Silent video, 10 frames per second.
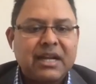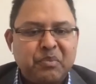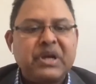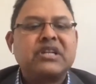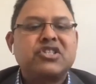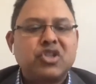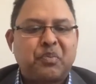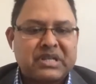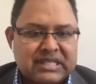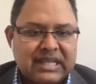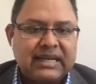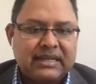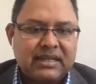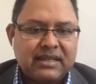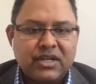it builds your
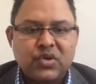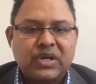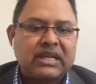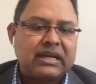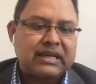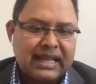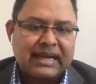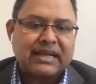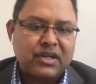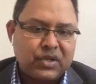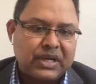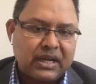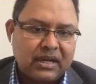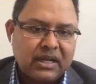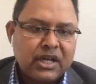personality that you can interact and you
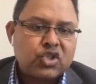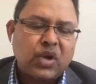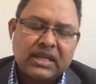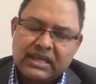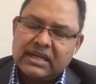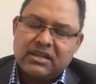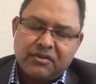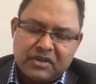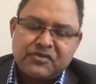can so i think it,